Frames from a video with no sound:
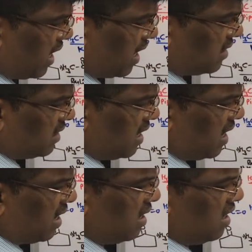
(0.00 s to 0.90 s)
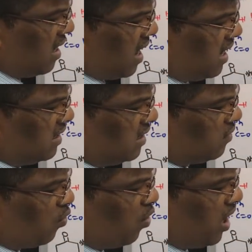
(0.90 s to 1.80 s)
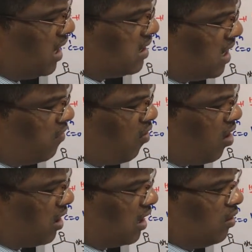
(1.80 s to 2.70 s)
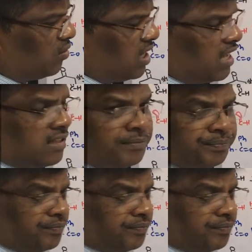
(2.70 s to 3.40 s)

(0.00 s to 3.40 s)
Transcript: attacks here, and this OH and water loses,